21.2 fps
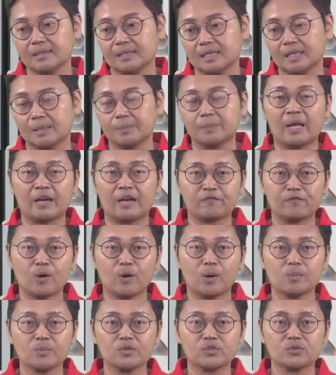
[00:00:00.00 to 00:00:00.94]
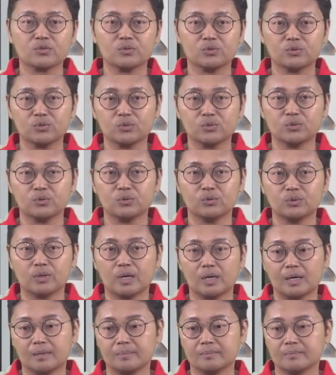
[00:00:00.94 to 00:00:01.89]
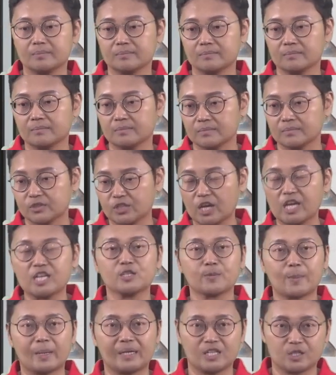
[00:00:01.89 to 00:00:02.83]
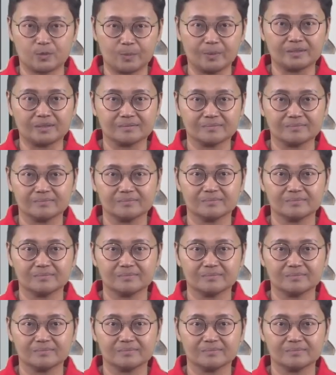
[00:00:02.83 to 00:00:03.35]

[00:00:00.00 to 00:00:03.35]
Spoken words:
platforms to do change management.